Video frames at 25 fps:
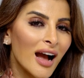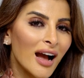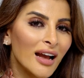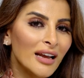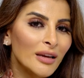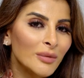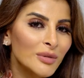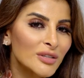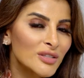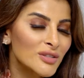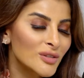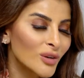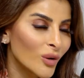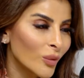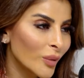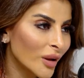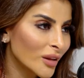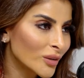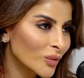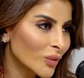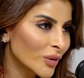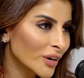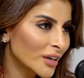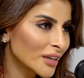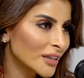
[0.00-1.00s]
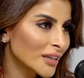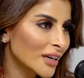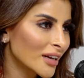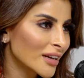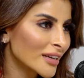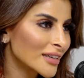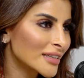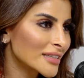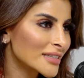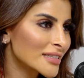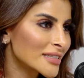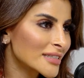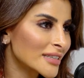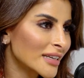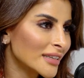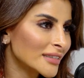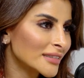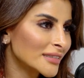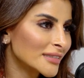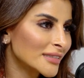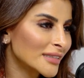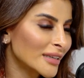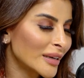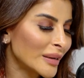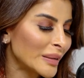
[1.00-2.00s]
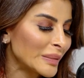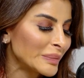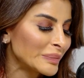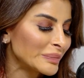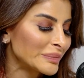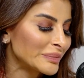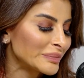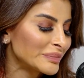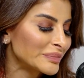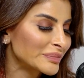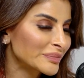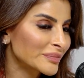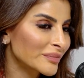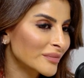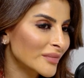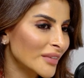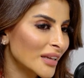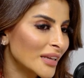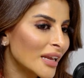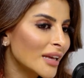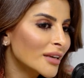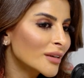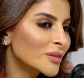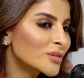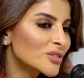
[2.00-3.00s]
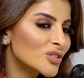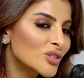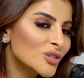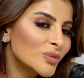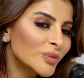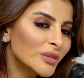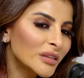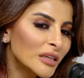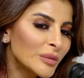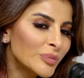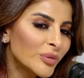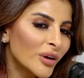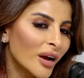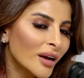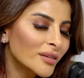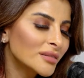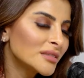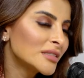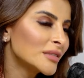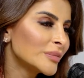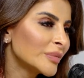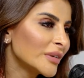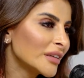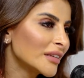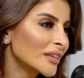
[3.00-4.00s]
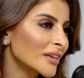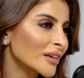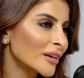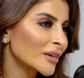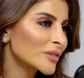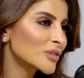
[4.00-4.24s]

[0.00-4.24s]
it was so well organized. And and I was just really proud to be there. I